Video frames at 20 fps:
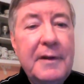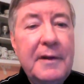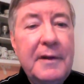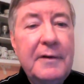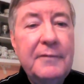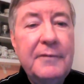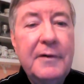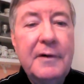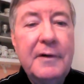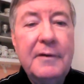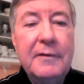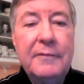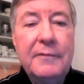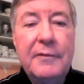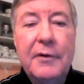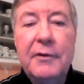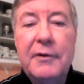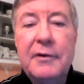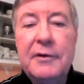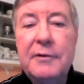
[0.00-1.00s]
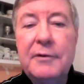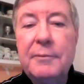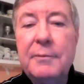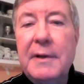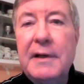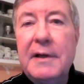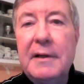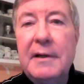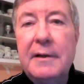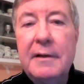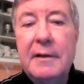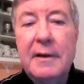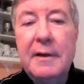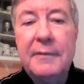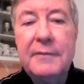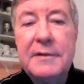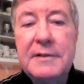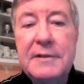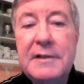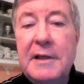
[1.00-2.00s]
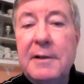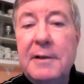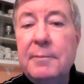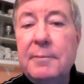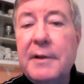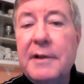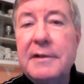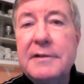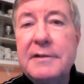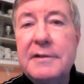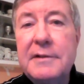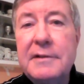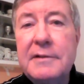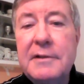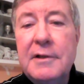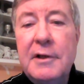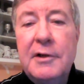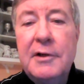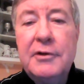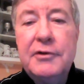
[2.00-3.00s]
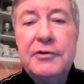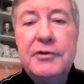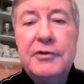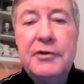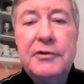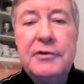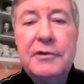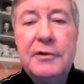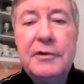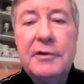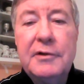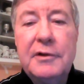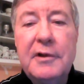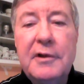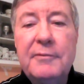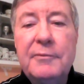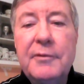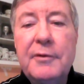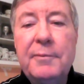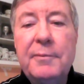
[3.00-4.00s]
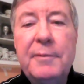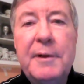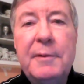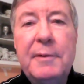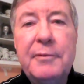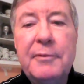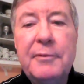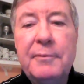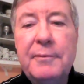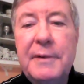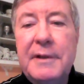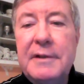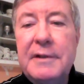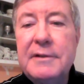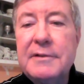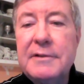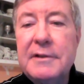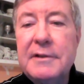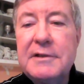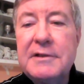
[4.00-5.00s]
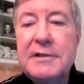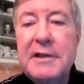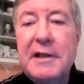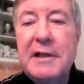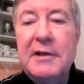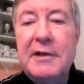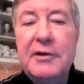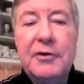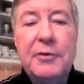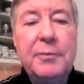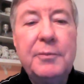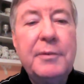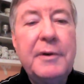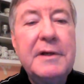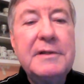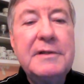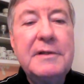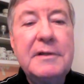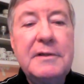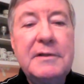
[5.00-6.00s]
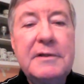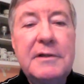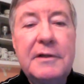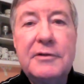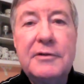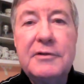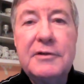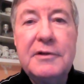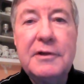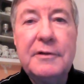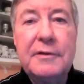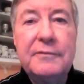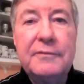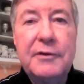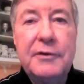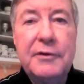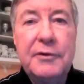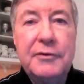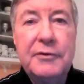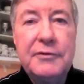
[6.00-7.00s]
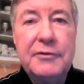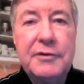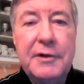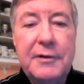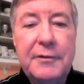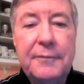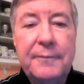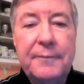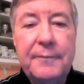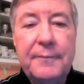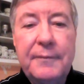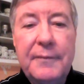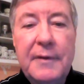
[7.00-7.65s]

involve going to many of the same places, choosing to love more people means extending your presence and yourself to do so.